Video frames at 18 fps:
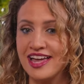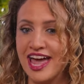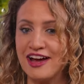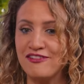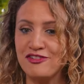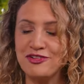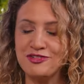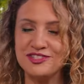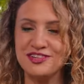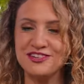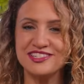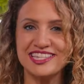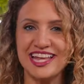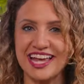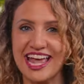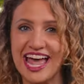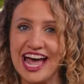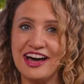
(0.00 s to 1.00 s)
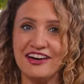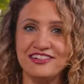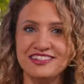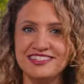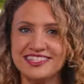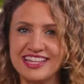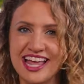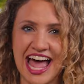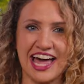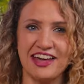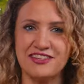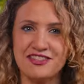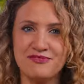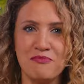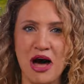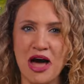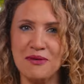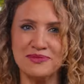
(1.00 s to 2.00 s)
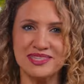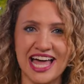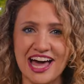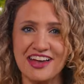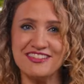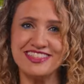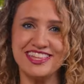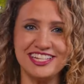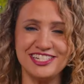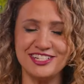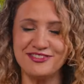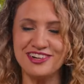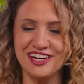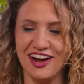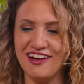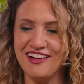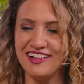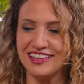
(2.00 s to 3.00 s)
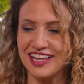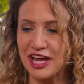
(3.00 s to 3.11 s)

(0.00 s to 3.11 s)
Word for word: Everyone's always like, how does, how do moms, how do they do it all?